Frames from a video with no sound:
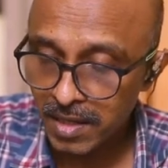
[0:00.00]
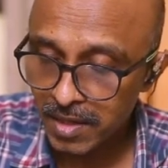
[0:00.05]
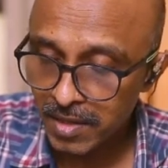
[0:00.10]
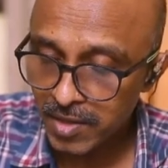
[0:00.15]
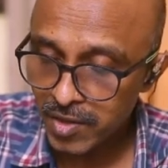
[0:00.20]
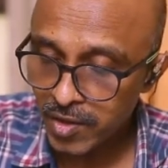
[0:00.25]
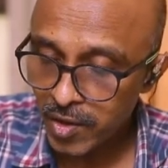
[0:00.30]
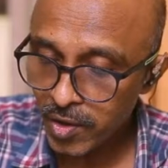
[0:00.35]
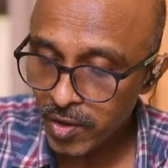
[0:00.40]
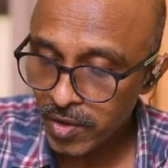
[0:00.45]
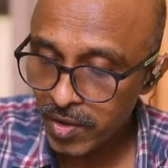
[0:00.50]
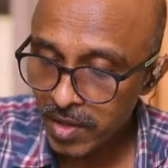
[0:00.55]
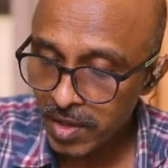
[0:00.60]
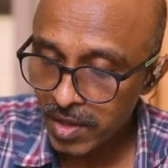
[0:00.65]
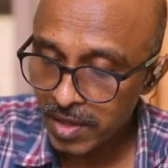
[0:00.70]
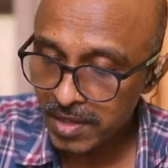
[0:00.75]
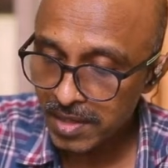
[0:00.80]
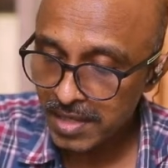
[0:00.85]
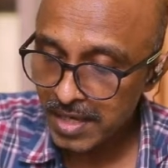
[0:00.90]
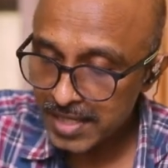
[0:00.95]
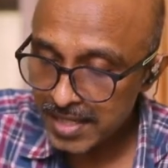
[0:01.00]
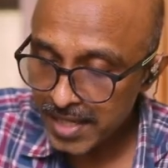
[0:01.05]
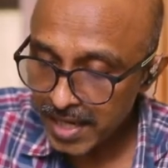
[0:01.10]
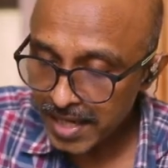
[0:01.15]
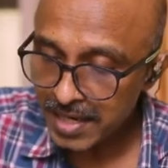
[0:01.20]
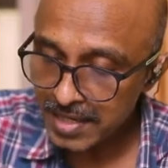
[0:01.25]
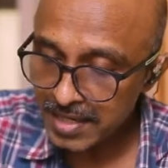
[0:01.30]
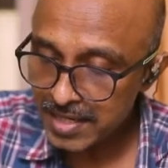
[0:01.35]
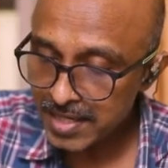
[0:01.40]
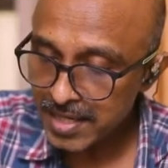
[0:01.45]
So the
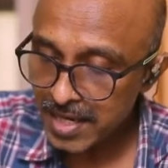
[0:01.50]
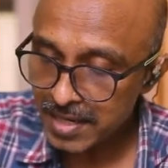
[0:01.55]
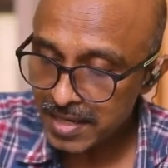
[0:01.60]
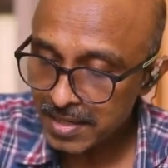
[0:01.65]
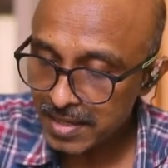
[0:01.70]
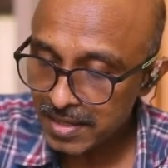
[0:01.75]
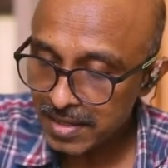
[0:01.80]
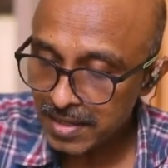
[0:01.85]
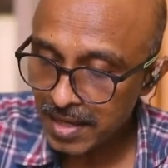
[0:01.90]
second set,